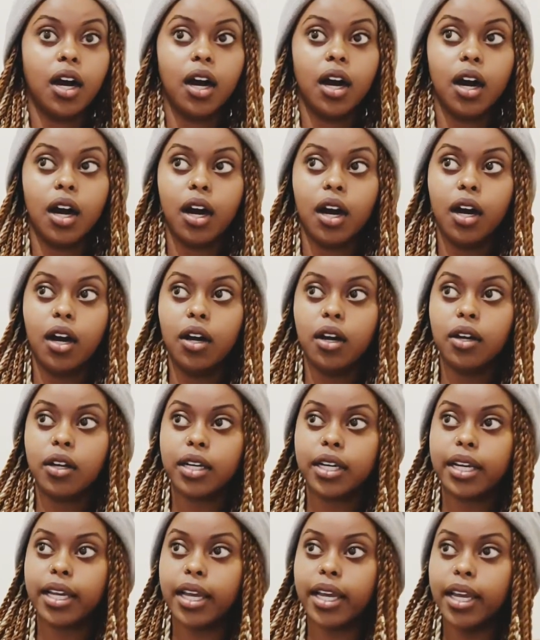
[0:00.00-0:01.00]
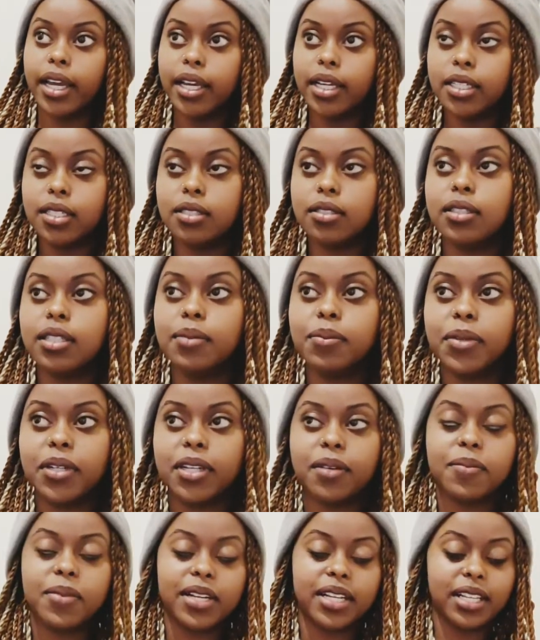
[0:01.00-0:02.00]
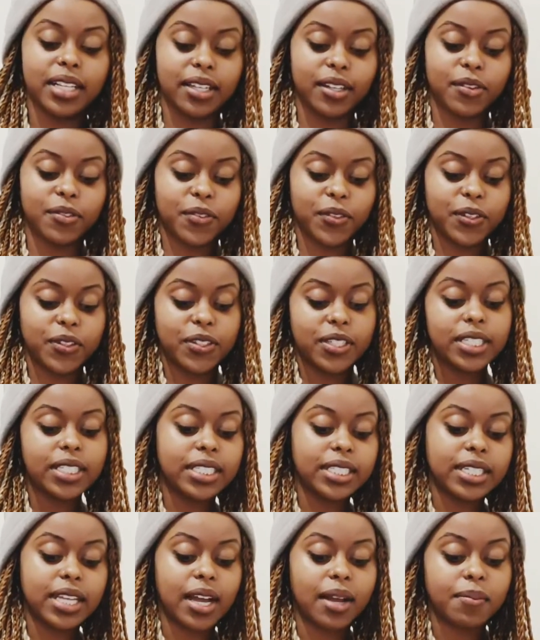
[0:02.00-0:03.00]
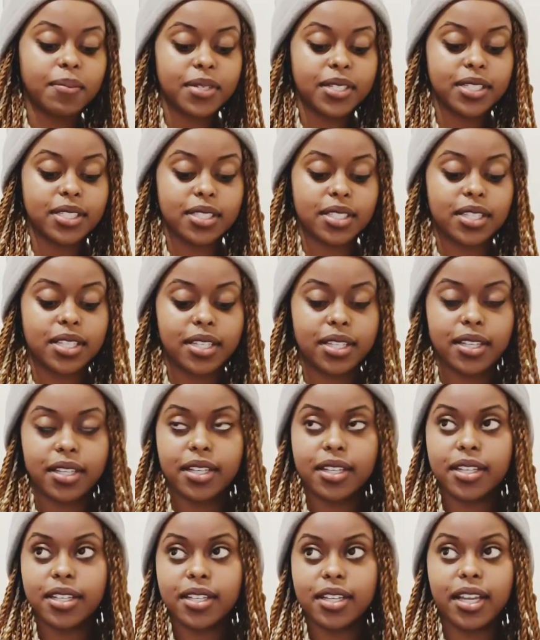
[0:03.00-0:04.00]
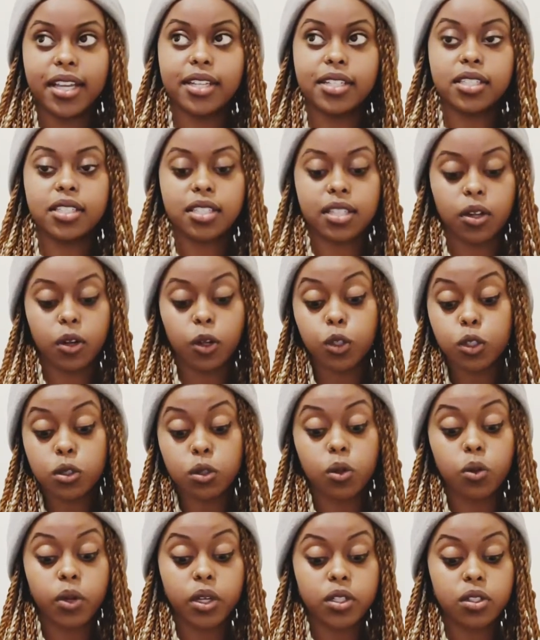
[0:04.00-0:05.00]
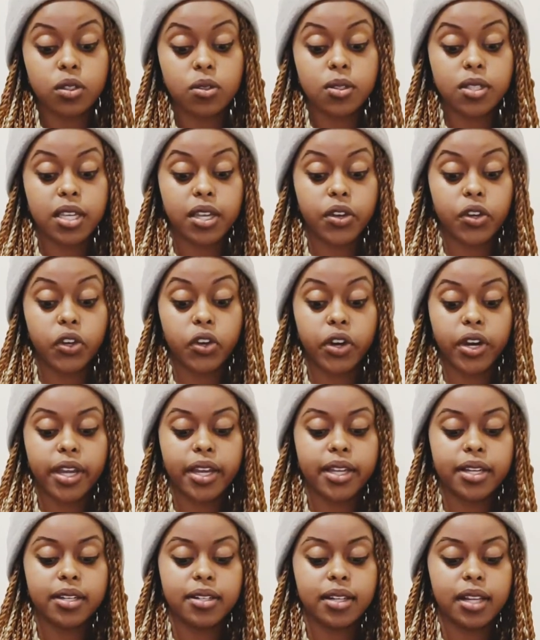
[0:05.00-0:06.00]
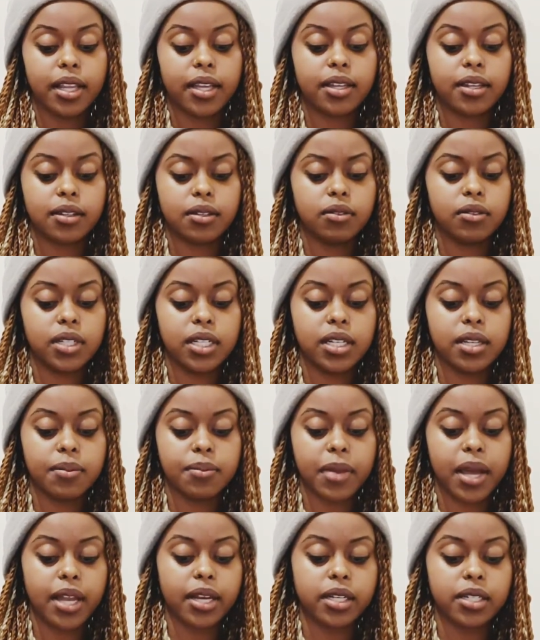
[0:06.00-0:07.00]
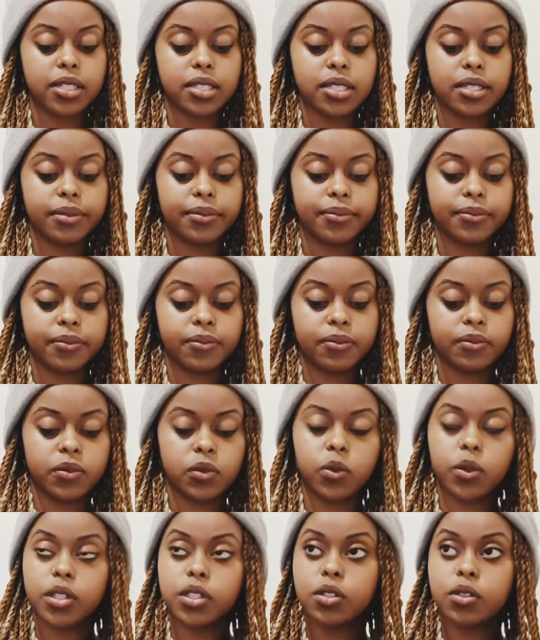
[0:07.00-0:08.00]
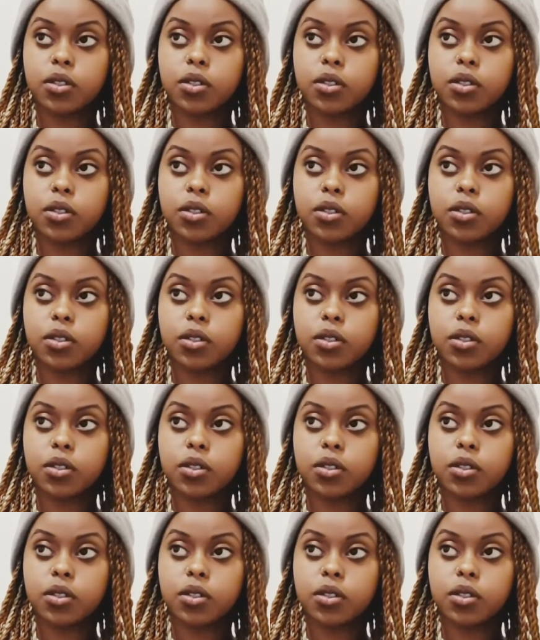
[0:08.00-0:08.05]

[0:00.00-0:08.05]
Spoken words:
okay, dreamer, but like for real it happens. And also what you say in your head like really matters. What do